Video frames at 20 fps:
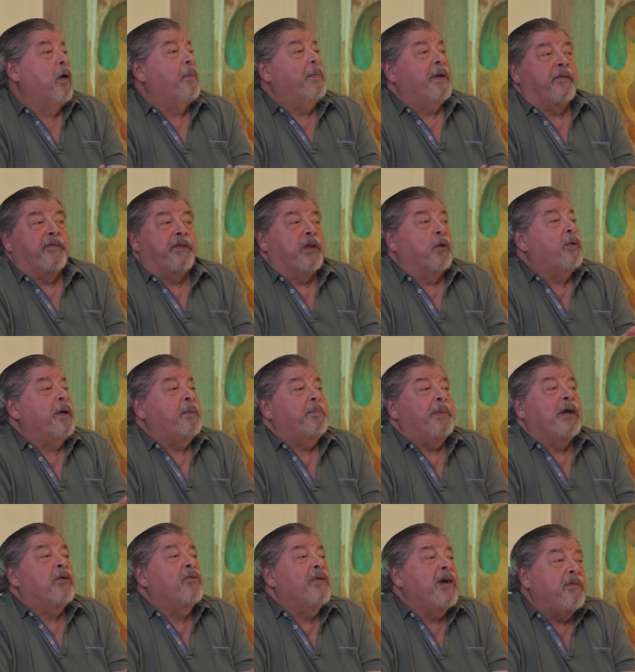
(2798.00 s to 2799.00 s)
Woman of the
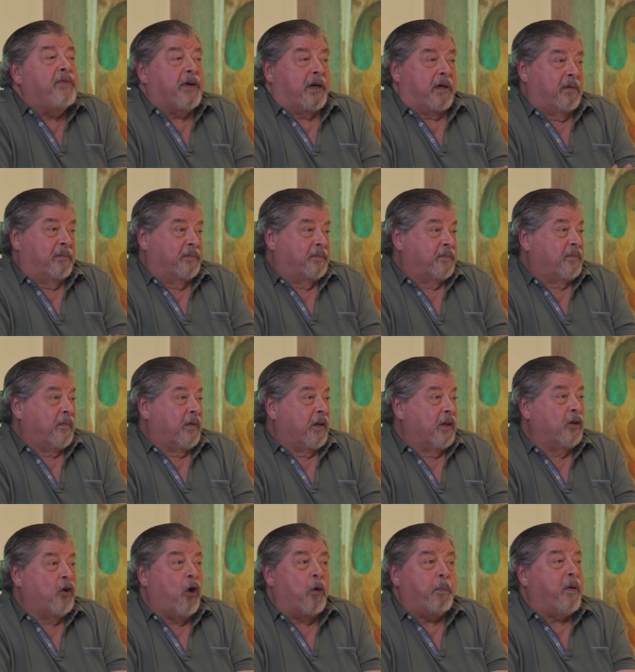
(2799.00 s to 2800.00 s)
Weeping River.
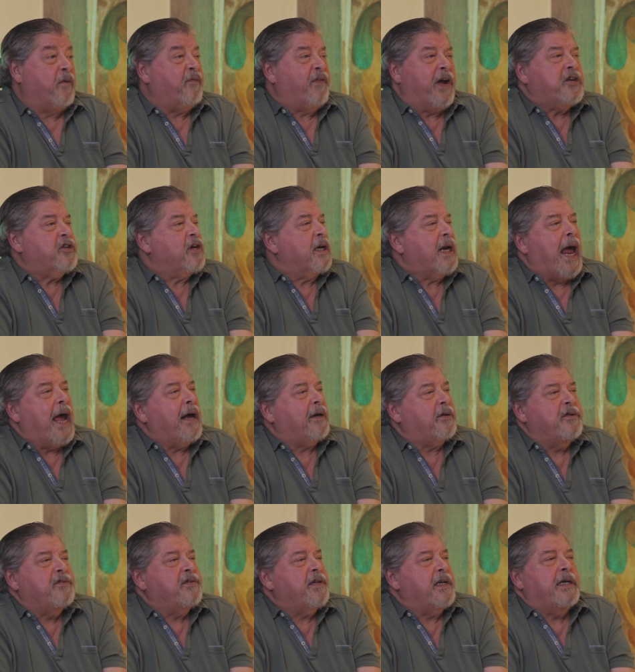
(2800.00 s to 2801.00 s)
No
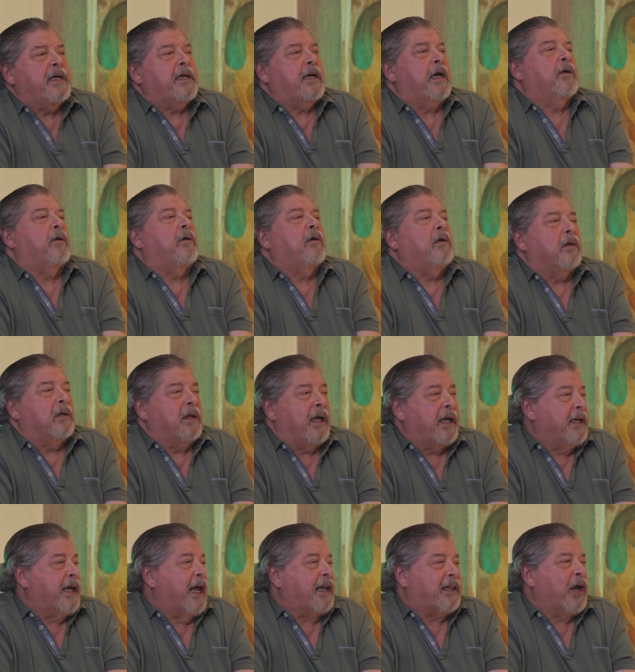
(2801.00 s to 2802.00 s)
professional actors in it at
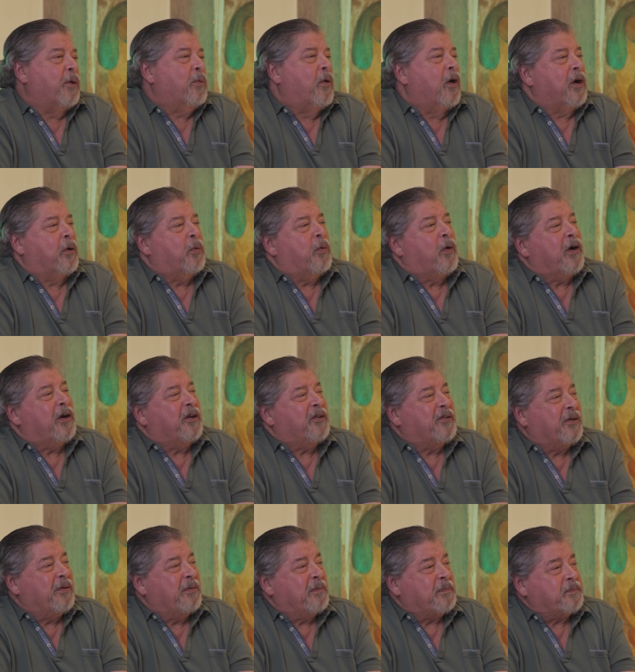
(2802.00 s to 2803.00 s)
all, and yet they won
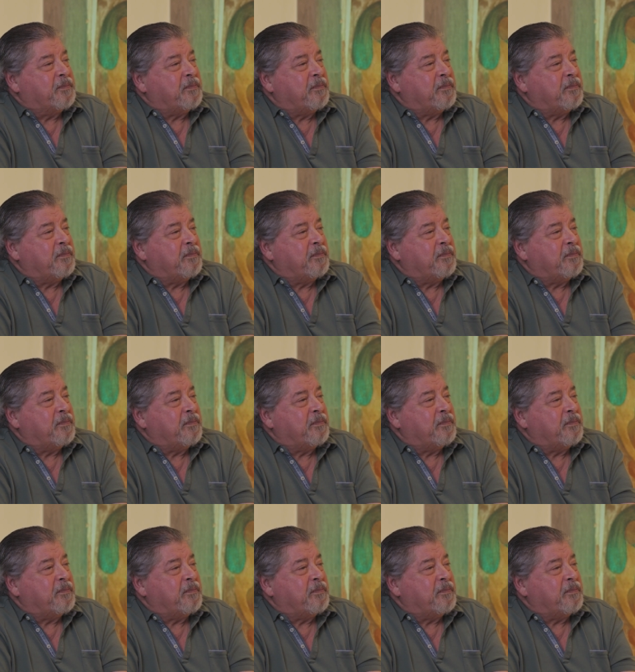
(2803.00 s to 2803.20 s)
awards.